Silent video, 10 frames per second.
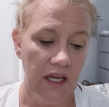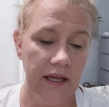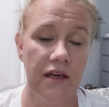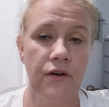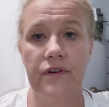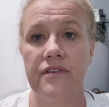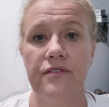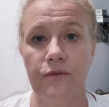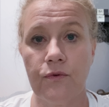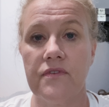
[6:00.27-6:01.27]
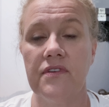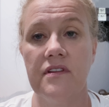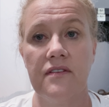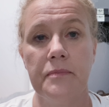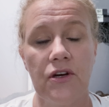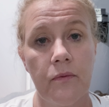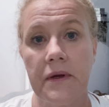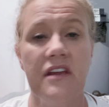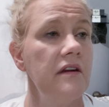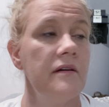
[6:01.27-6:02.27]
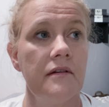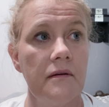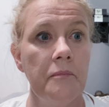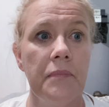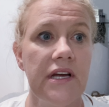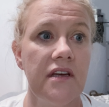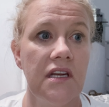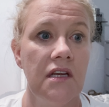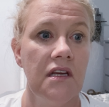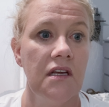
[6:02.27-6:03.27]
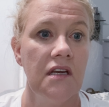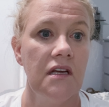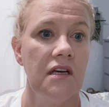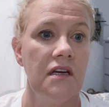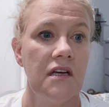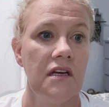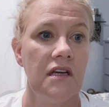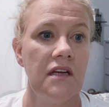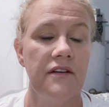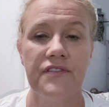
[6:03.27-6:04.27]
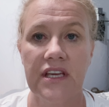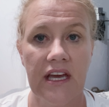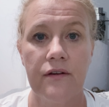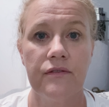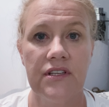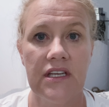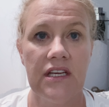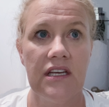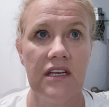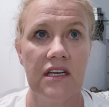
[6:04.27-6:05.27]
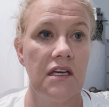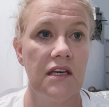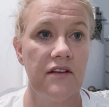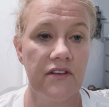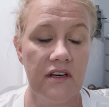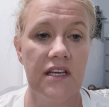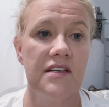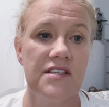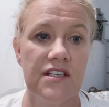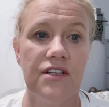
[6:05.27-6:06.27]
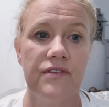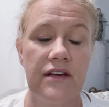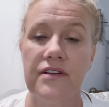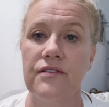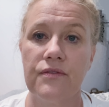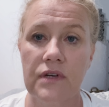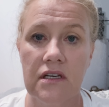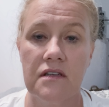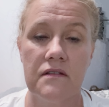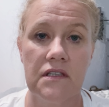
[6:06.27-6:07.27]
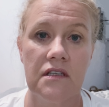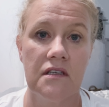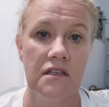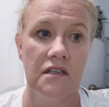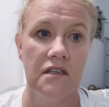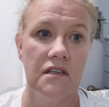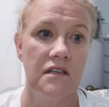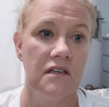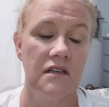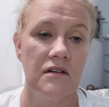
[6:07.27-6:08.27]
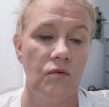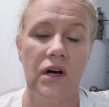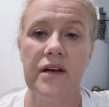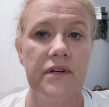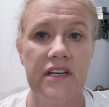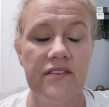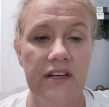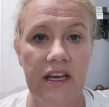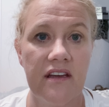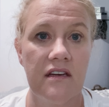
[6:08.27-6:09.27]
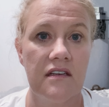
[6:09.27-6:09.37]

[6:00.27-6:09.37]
and go to the schools in this pyramid. But if the county is going to continue down this road, why would I stay?